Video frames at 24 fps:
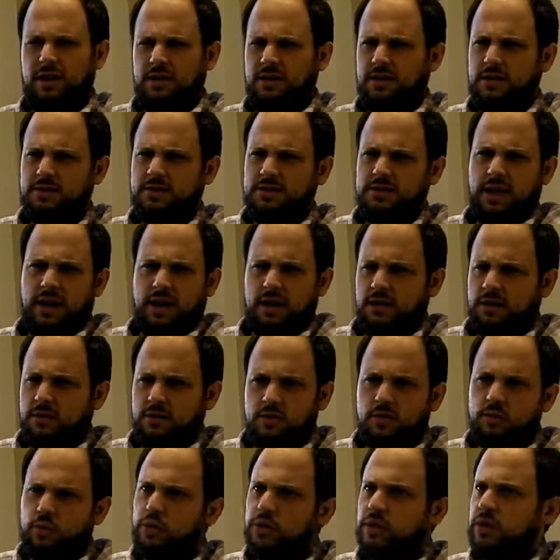it's not
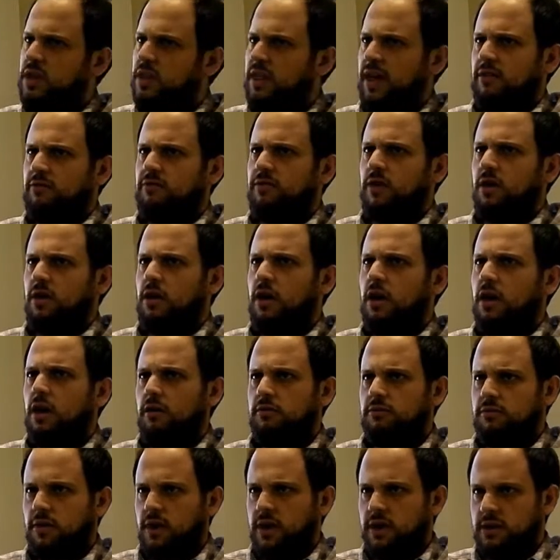really that far
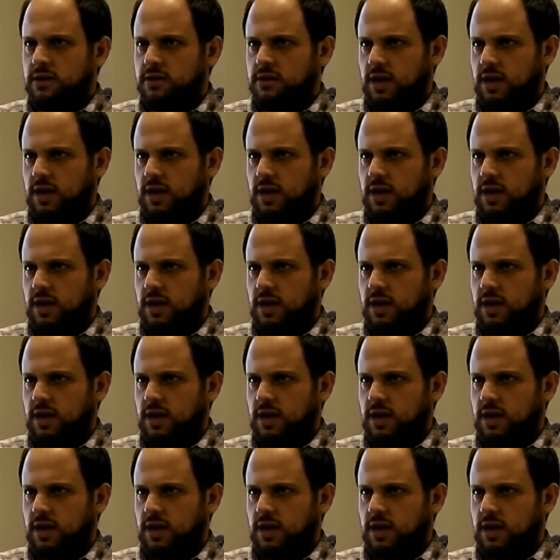off, right?